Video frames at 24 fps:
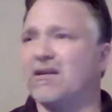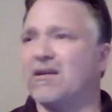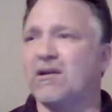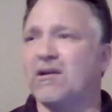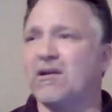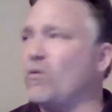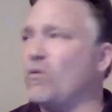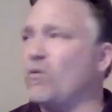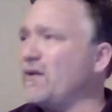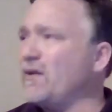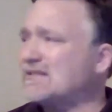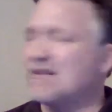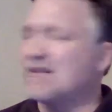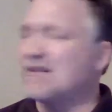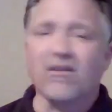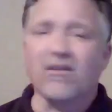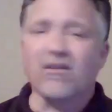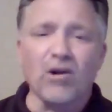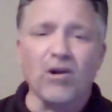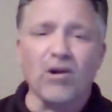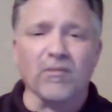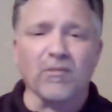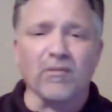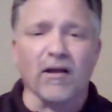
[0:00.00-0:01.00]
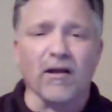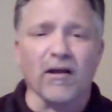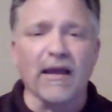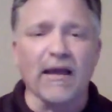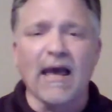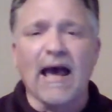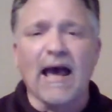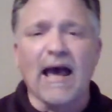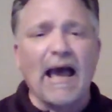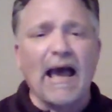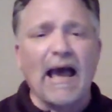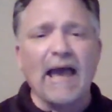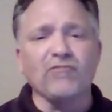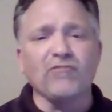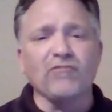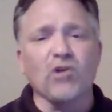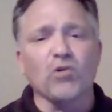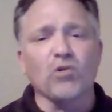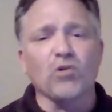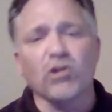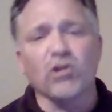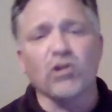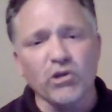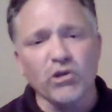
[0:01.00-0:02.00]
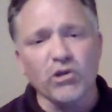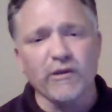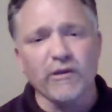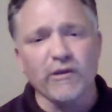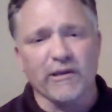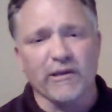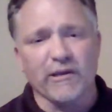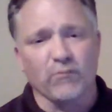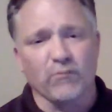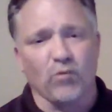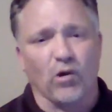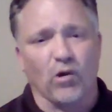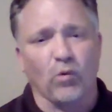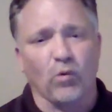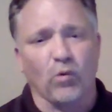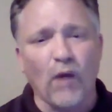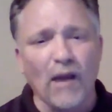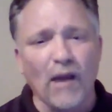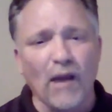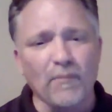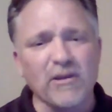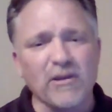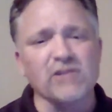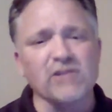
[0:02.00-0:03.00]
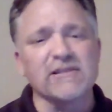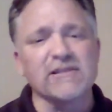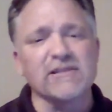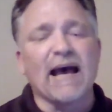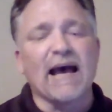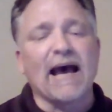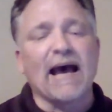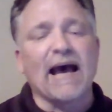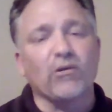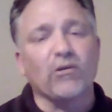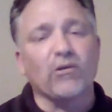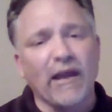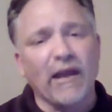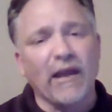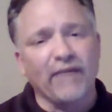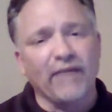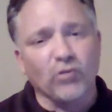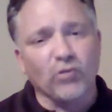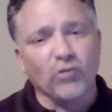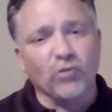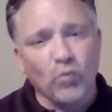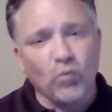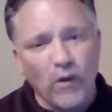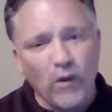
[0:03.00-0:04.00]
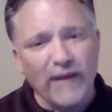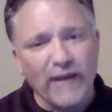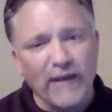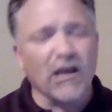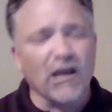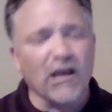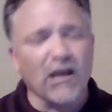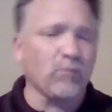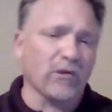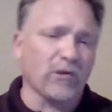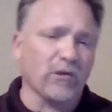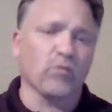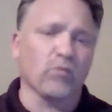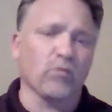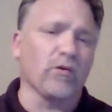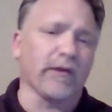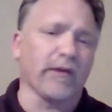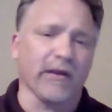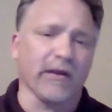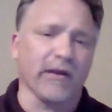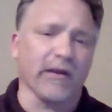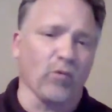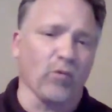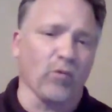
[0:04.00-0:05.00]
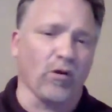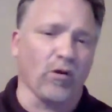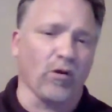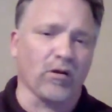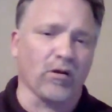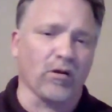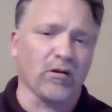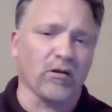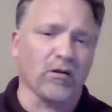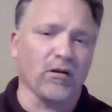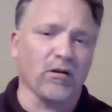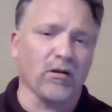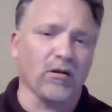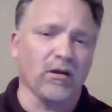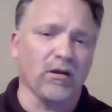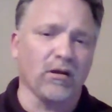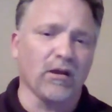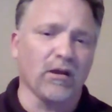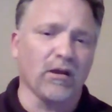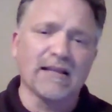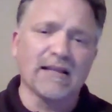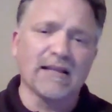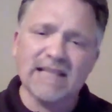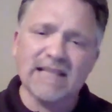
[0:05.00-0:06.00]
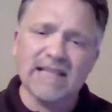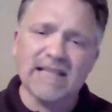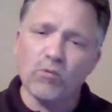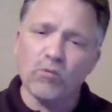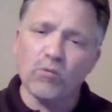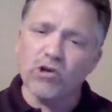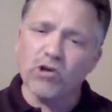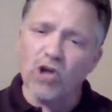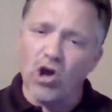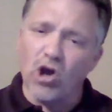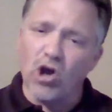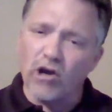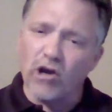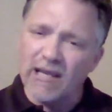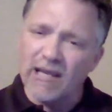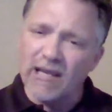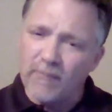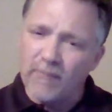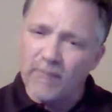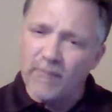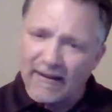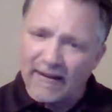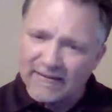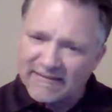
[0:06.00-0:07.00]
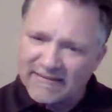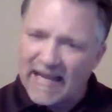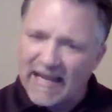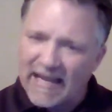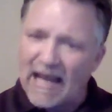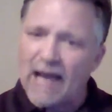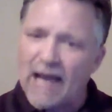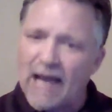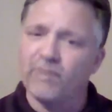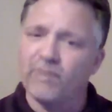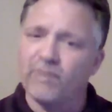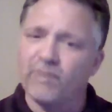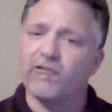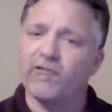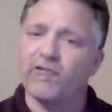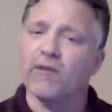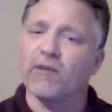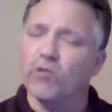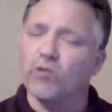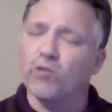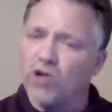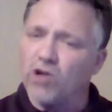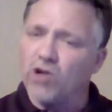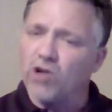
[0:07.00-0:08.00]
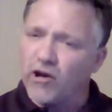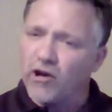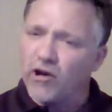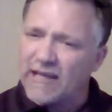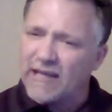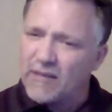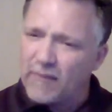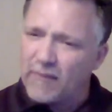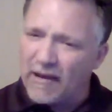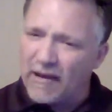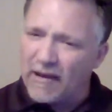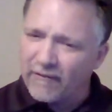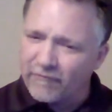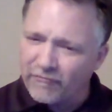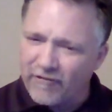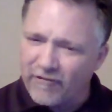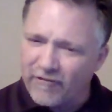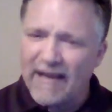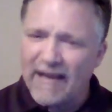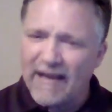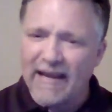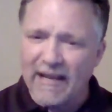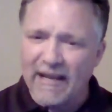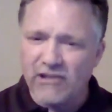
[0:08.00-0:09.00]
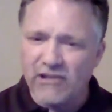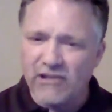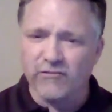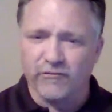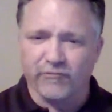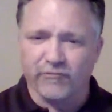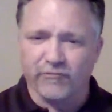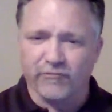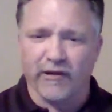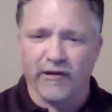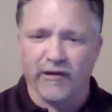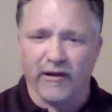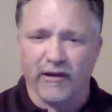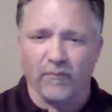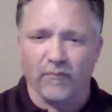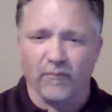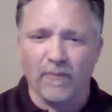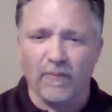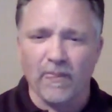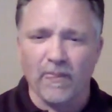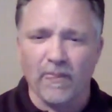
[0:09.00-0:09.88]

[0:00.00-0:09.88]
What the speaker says: what is an alarm clock? I have no clue anymore. Why? Because I don't have to wake up with one anymore. See, we're talking about time freedom. We're talking about financial freedom.